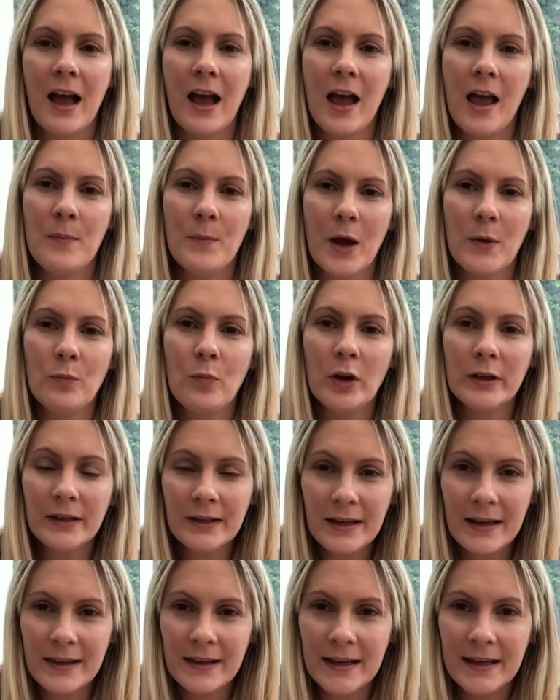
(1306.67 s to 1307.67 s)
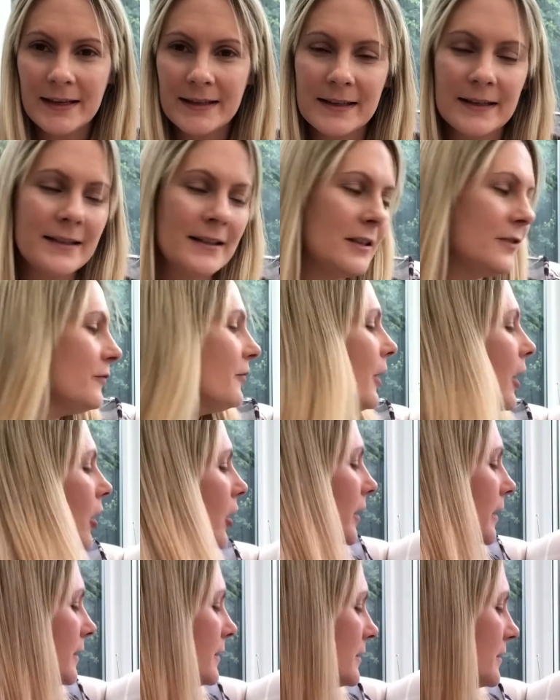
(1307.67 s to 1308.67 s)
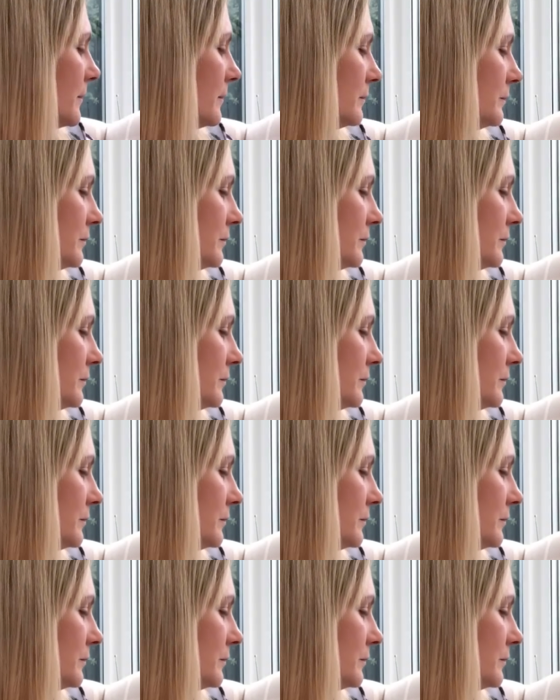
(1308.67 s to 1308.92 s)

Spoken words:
And one of the things I did find